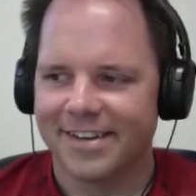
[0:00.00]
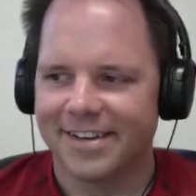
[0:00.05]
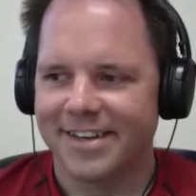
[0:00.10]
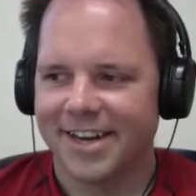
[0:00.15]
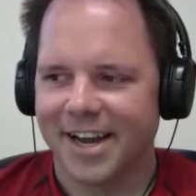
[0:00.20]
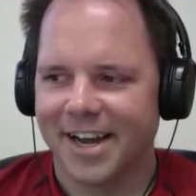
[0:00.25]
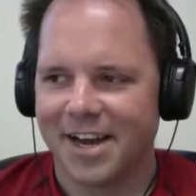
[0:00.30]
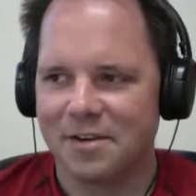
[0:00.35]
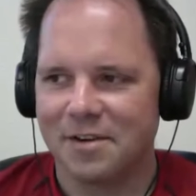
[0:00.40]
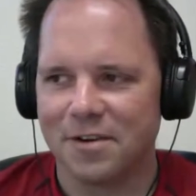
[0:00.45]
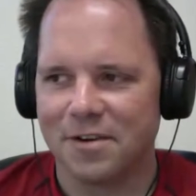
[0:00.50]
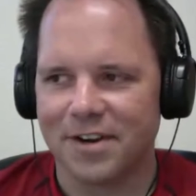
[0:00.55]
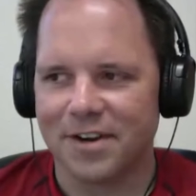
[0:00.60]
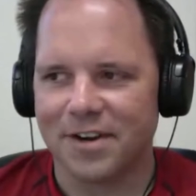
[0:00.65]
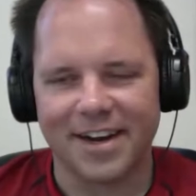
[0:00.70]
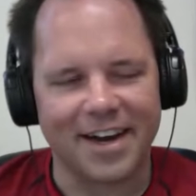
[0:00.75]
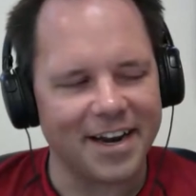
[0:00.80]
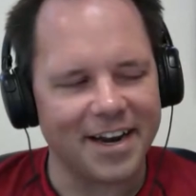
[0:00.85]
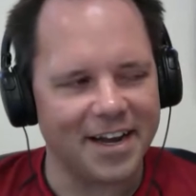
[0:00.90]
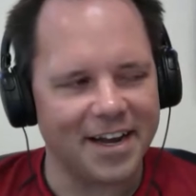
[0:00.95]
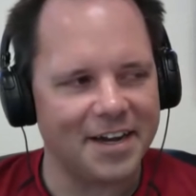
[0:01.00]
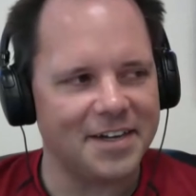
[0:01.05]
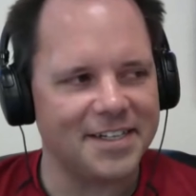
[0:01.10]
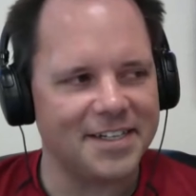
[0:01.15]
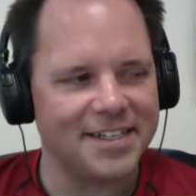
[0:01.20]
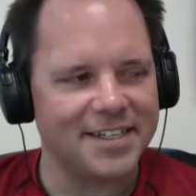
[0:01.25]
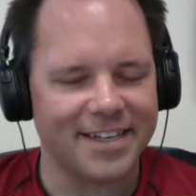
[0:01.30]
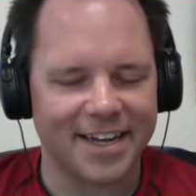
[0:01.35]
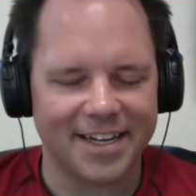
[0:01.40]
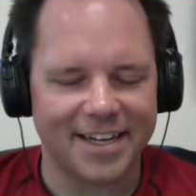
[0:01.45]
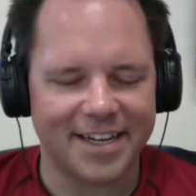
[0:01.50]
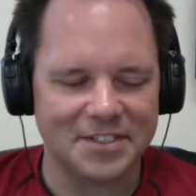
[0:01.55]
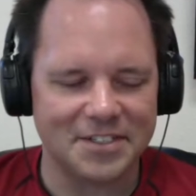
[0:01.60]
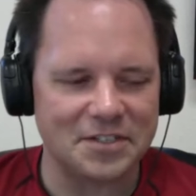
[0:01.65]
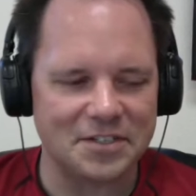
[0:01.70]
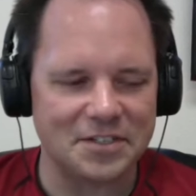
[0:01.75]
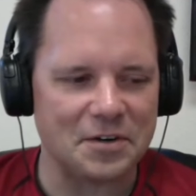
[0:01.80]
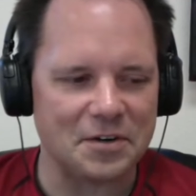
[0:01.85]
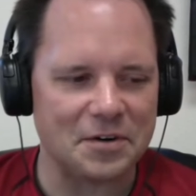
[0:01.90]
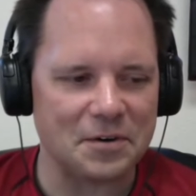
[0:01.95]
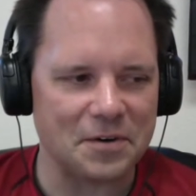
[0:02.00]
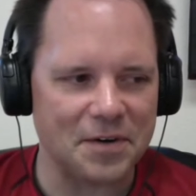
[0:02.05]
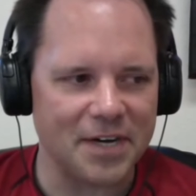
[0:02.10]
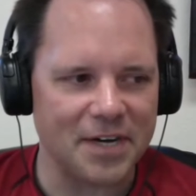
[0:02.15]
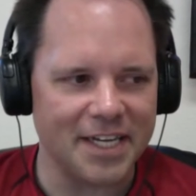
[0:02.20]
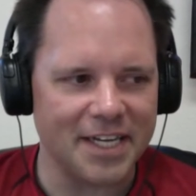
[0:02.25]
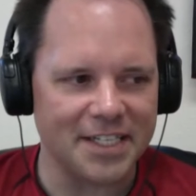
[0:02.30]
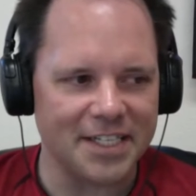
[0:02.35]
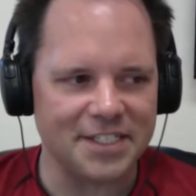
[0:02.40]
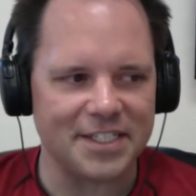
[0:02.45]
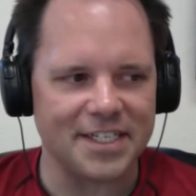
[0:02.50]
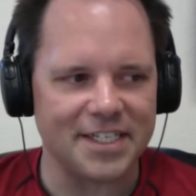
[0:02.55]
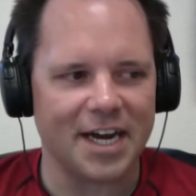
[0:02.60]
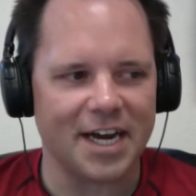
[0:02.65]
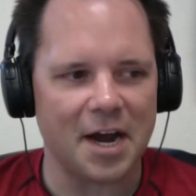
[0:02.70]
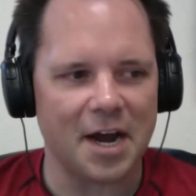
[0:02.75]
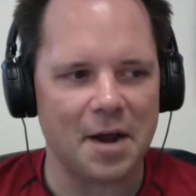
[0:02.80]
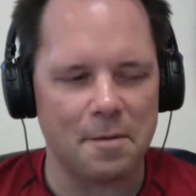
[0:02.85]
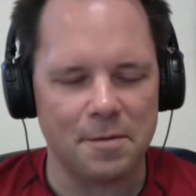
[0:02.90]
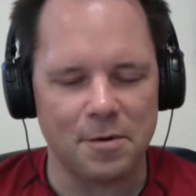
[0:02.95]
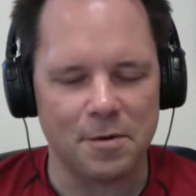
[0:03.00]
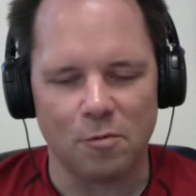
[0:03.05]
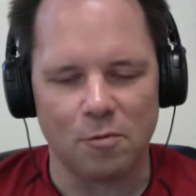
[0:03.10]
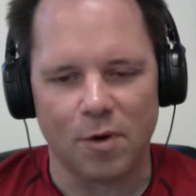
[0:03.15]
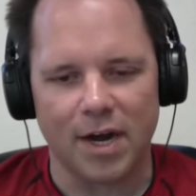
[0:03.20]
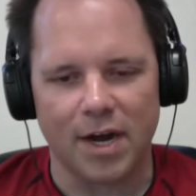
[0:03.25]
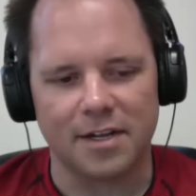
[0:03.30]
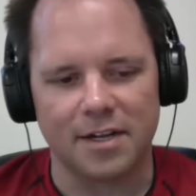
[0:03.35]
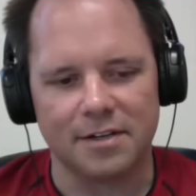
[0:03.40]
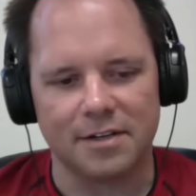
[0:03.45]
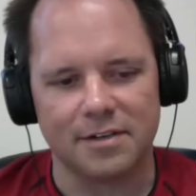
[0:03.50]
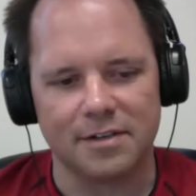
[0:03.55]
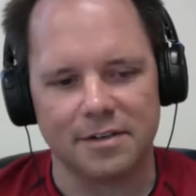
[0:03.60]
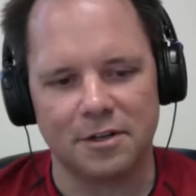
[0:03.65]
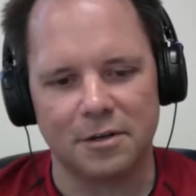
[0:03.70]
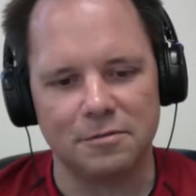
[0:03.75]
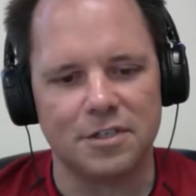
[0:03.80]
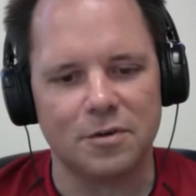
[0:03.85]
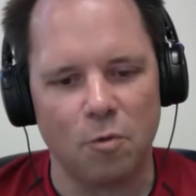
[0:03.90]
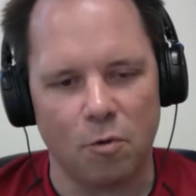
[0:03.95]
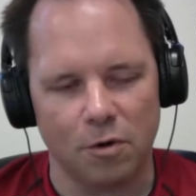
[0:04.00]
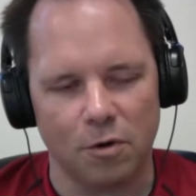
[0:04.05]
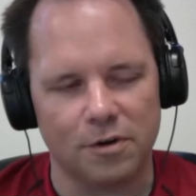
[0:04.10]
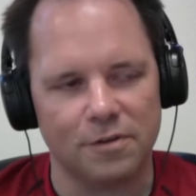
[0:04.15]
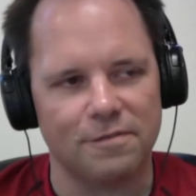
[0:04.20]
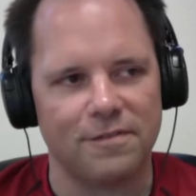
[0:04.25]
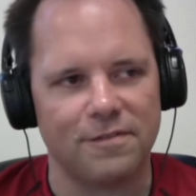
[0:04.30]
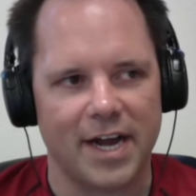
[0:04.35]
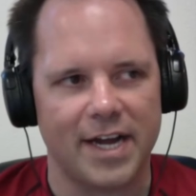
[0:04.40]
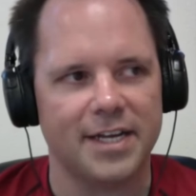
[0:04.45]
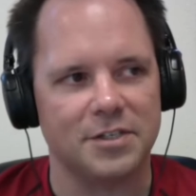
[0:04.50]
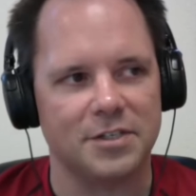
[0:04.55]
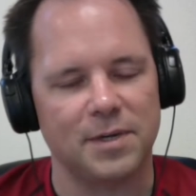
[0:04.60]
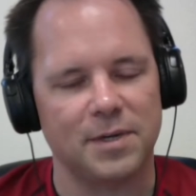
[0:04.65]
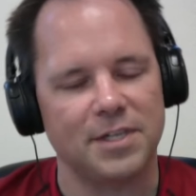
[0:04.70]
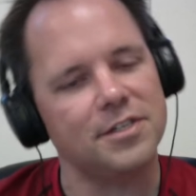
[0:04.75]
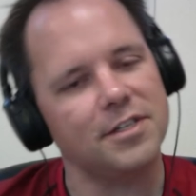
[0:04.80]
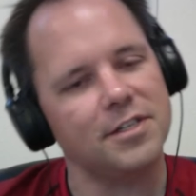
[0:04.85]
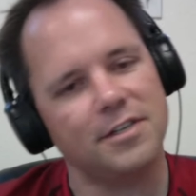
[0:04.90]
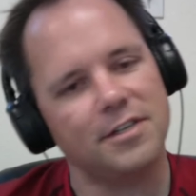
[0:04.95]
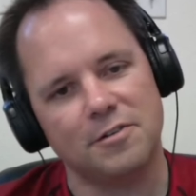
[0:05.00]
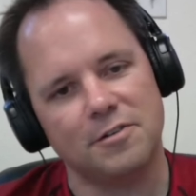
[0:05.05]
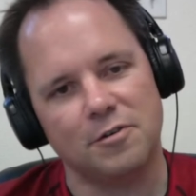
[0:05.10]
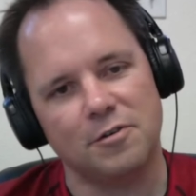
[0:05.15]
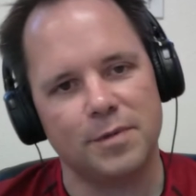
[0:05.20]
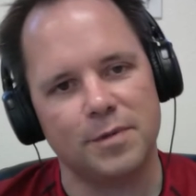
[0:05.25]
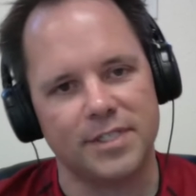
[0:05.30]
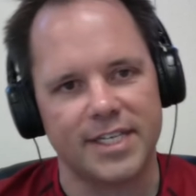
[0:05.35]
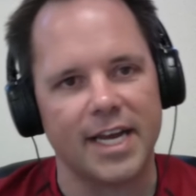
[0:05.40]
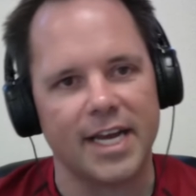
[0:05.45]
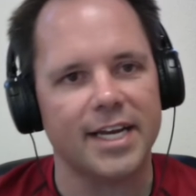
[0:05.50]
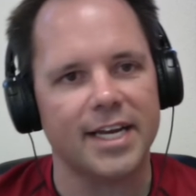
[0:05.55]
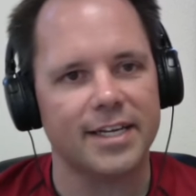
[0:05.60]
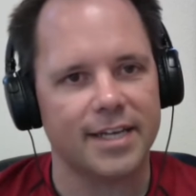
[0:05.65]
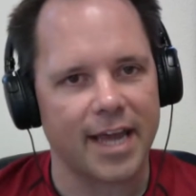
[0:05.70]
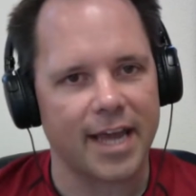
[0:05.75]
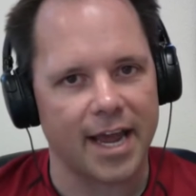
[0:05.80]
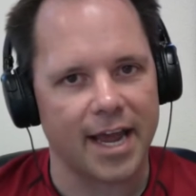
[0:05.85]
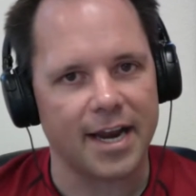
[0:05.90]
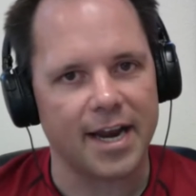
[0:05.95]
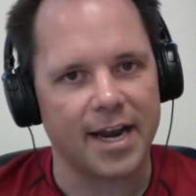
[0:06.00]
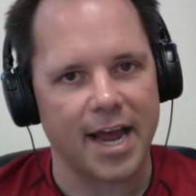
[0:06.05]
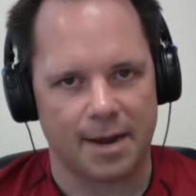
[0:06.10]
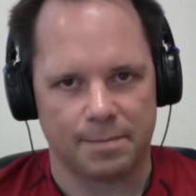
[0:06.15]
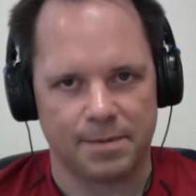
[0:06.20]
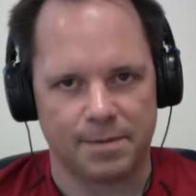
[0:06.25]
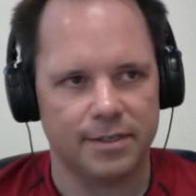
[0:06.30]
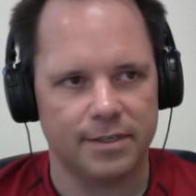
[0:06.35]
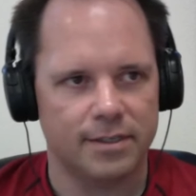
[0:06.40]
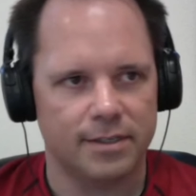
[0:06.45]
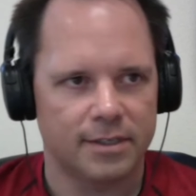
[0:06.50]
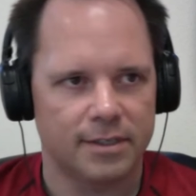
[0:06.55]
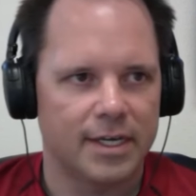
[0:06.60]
and whatnot, and so it's I mean while close quarter fighting, especially in an urban setting, can happen,